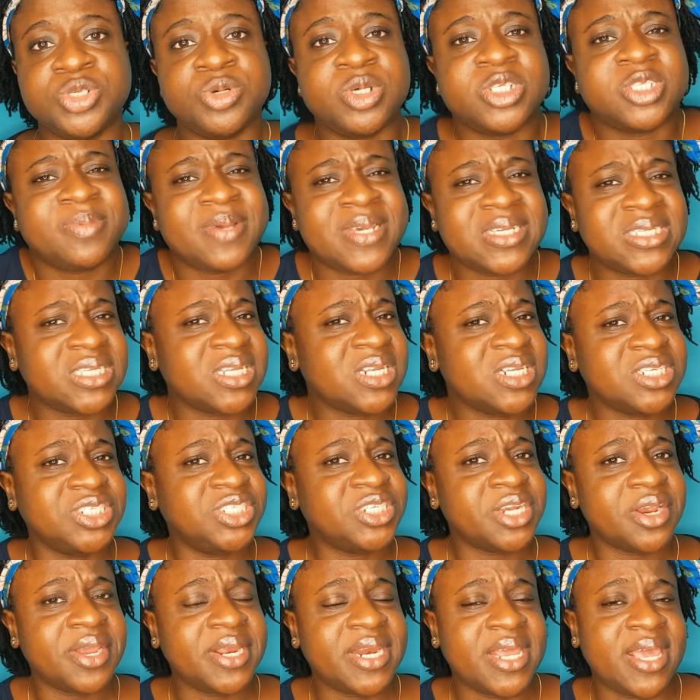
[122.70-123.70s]
was basically
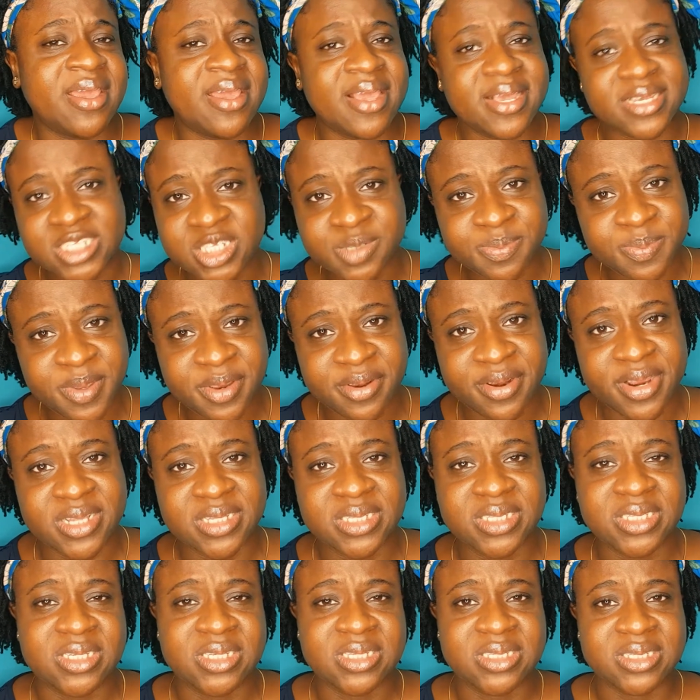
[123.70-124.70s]
sharing her
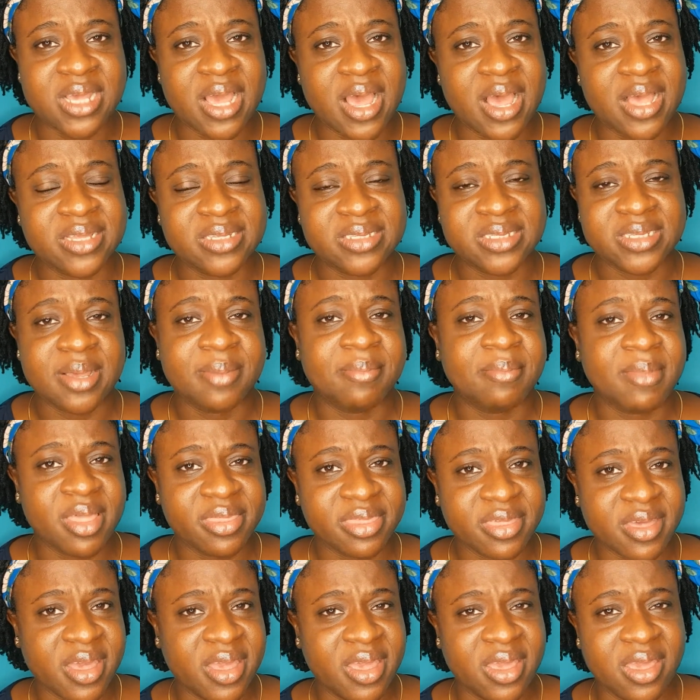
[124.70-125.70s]
experiences as a
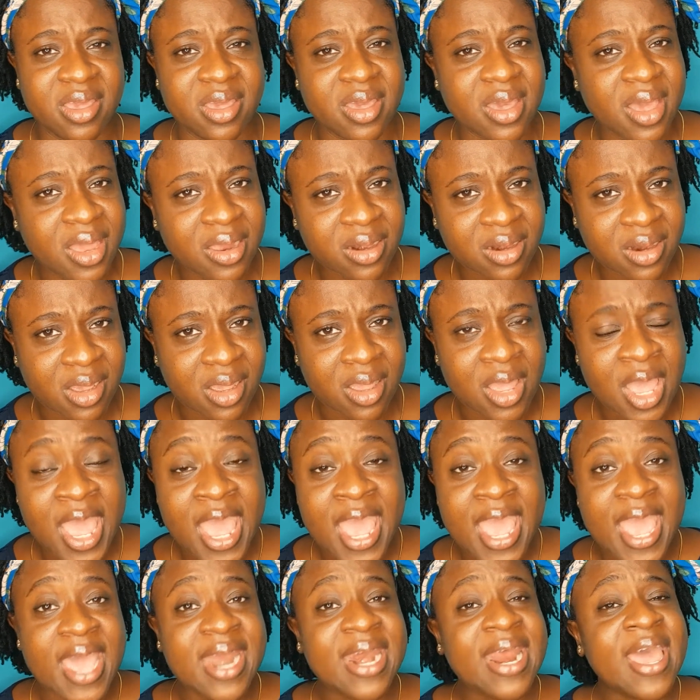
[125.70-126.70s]
mother in ghana
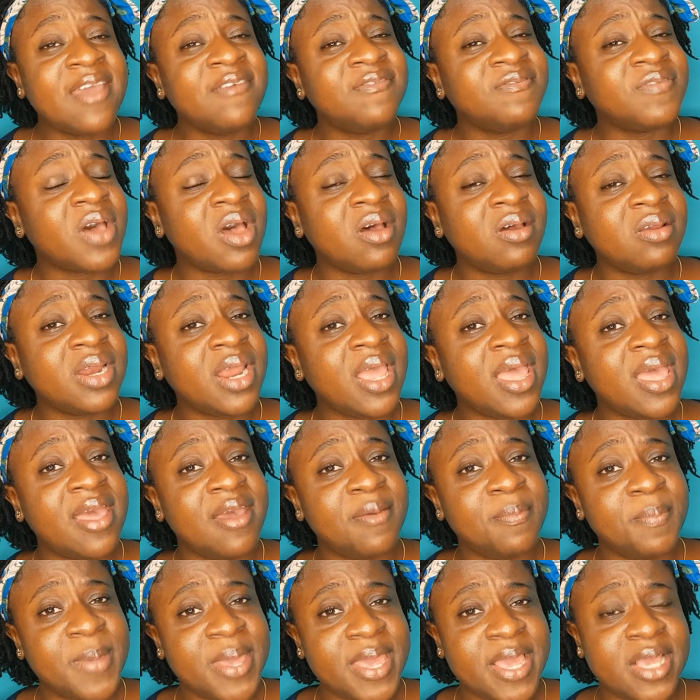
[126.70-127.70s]
and i found her
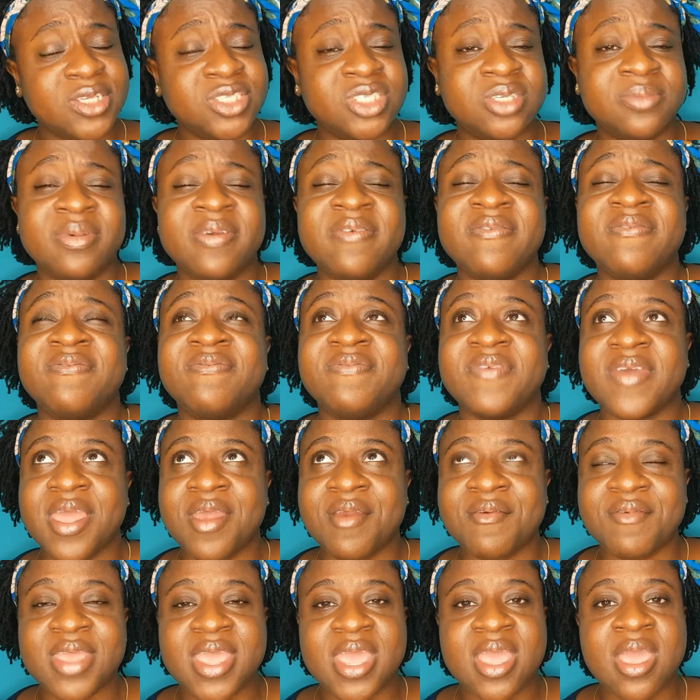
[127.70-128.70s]
page to be
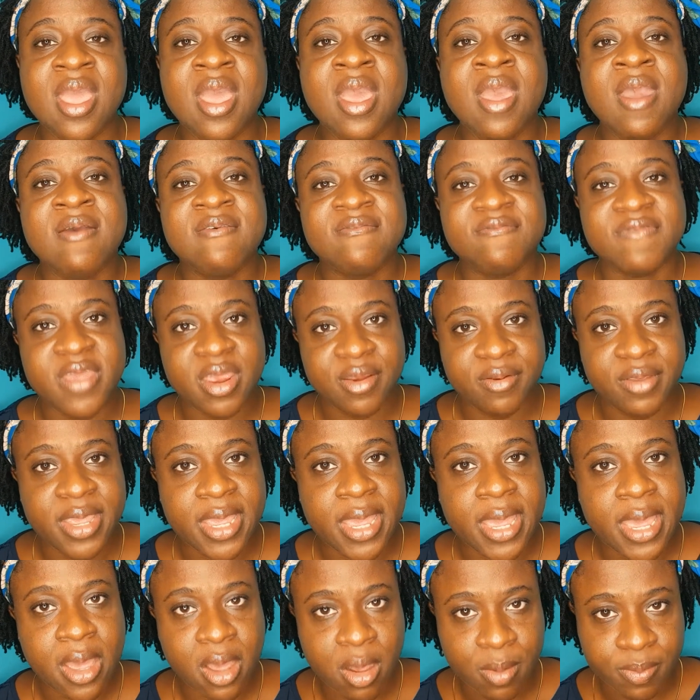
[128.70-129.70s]
very very
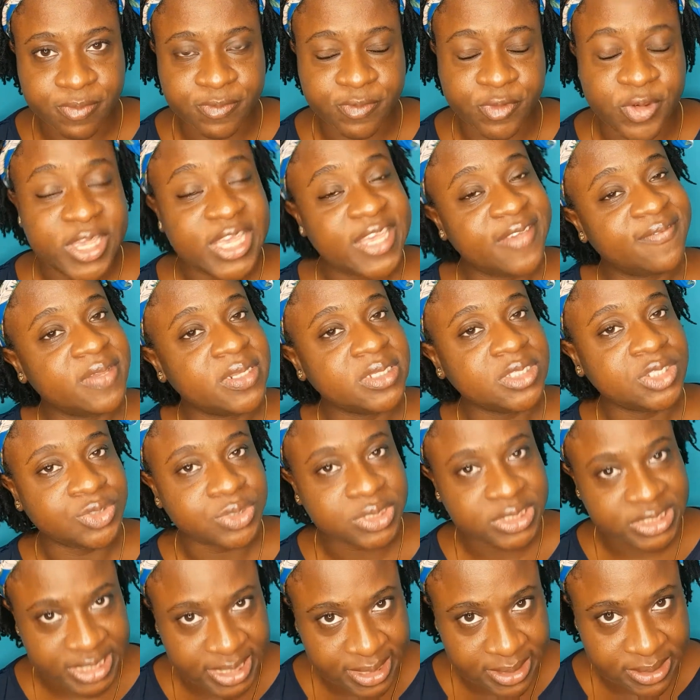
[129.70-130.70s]
helpful even
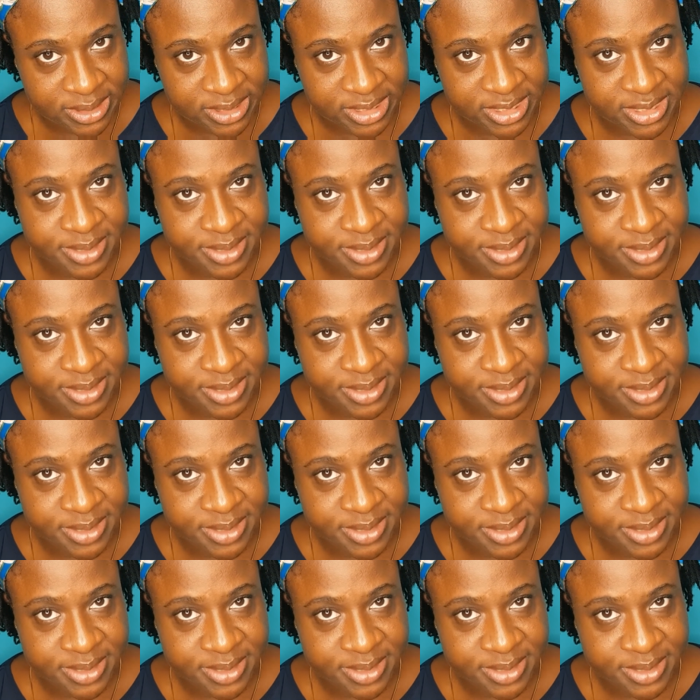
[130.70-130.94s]
to date